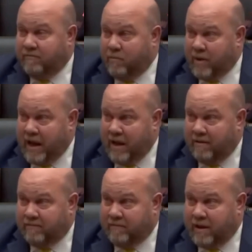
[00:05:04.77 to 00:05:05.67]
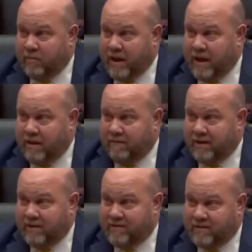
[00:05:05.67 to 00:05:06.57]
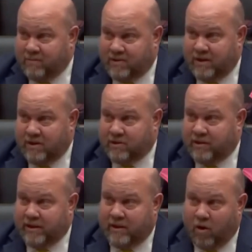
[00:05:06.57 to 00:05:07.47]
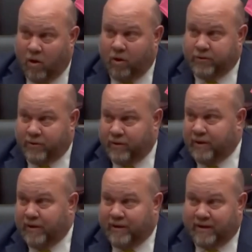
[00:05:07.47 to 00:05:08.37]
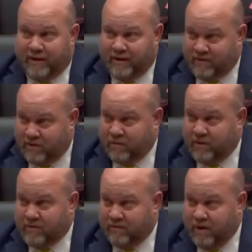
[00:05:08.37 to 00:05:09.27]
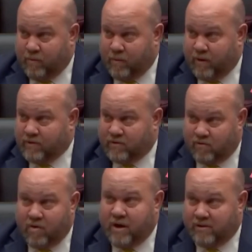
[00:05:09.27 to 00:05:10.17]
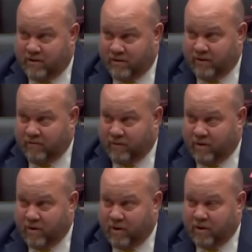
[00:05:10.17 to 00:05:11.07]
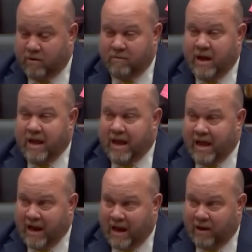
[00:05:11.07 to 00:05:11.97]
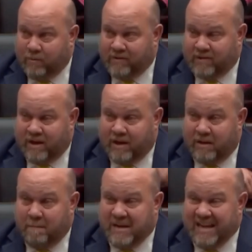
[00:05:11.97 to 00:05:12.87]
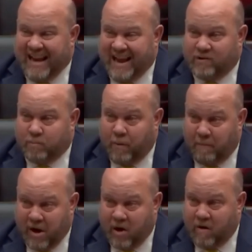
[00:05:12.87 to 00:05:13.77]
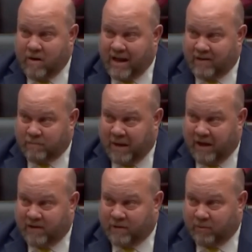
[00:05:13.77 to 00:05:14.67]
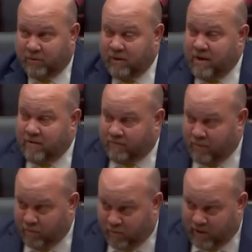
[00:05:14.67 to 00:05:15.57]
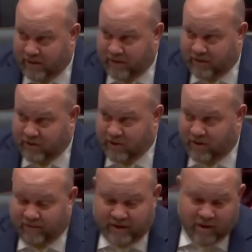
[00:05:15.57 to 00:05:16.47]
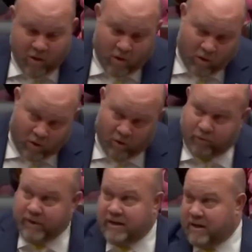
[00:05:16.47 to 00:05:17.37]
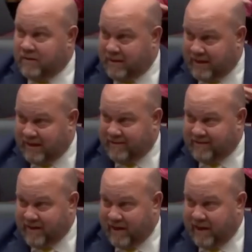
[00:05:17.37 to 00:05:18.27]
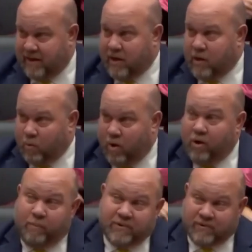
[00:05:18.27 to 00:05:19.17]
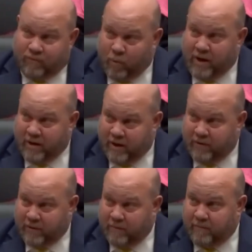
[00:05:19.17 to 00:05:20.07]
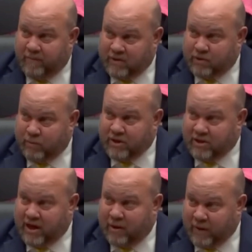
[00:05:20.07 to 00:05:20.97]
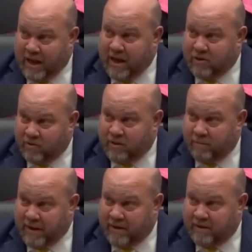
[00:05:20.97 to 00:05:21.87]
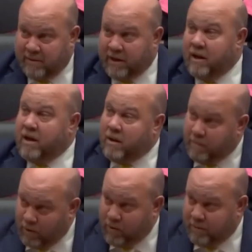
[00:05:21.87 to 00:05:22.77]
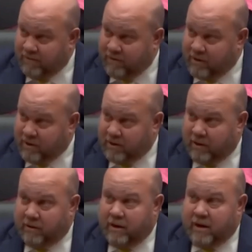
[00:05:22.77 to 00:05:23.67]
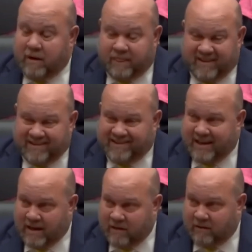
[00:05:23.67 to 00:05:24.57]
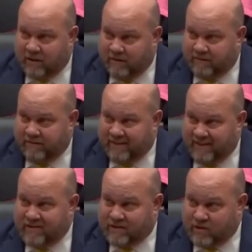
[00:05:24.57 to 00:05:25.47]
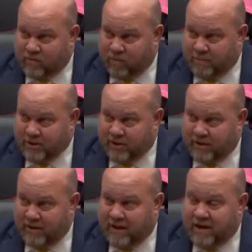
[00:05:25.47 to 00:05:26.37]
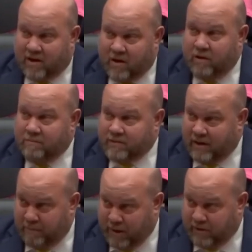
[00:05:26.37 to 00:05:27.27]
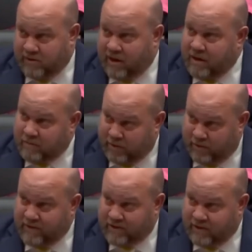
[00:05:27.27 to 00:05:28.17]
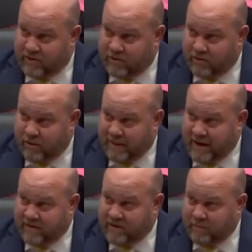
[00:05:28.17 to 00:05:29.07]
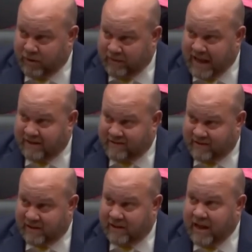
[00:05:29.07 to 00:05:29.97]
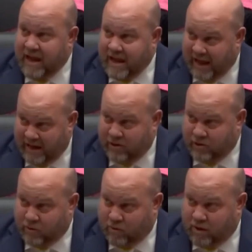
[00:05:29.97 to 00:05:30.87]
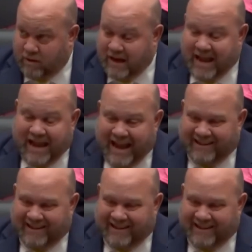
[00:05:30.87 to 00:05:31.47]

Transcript: we have what we have, and we have a substantially altered series of networks trying to deliver the cargo, and I would say being as prepared as possible from retail shelving all the way down to the key side will help us avoid another situation like we had during the pandemic. Yeah. But I want to be very clear. The scale of this disruption comes at a better time when there is additional capacity both at sea and ashore.